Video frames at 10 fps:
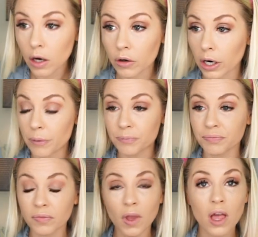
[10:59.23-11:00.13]
Okay,
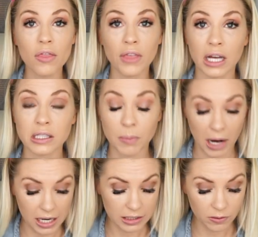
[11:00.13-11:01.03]
that's a
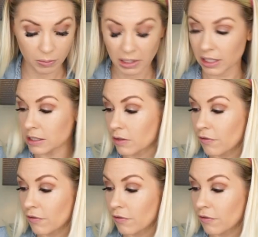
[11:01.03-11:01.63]
pass for me. That's a